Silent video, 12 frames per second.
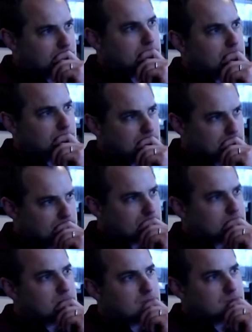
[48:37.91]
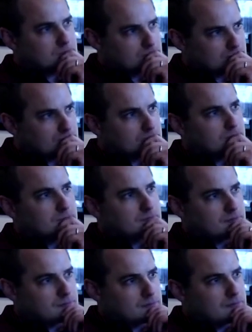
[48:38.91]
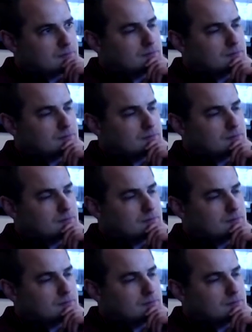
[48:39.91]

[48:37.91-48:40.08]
chief. I really do think he's a quality individual.